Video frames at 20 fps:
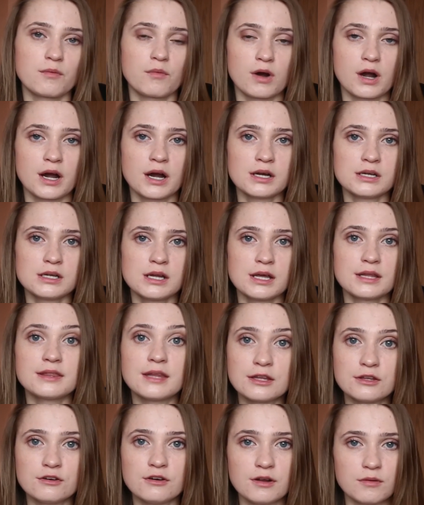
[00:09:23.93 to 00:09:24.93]
reward,
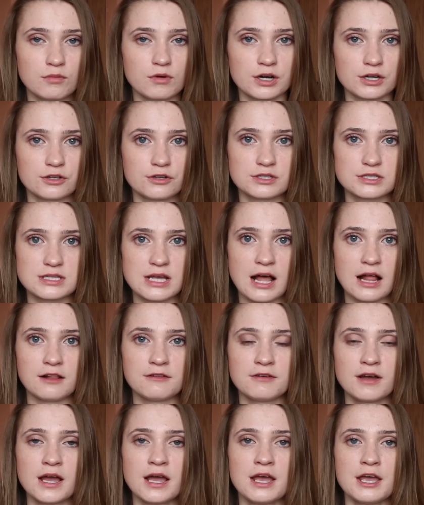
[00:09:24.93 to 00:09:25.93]
then reward
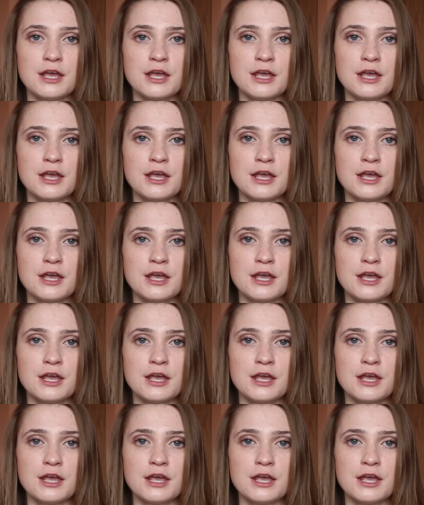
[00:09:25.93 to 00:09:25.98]
yourself.